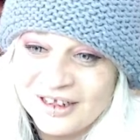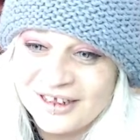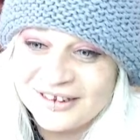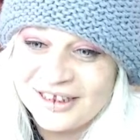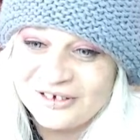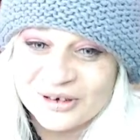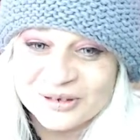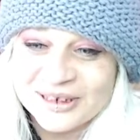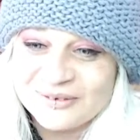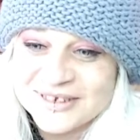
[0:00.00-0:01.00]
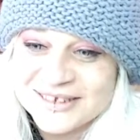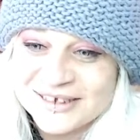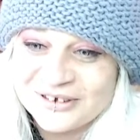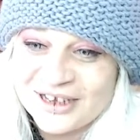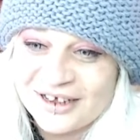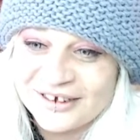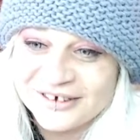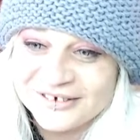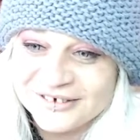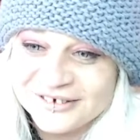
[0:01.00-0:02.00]
Alejandra, would love to see your
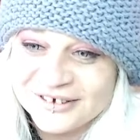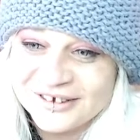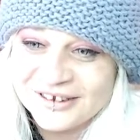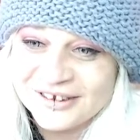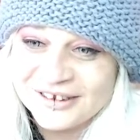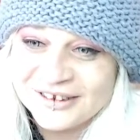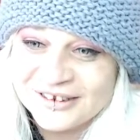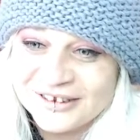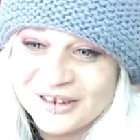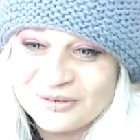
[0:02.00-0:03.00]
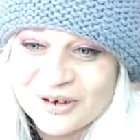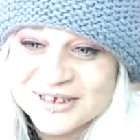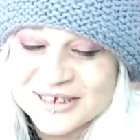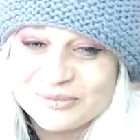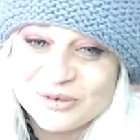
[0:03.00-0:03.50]
garden. The roses are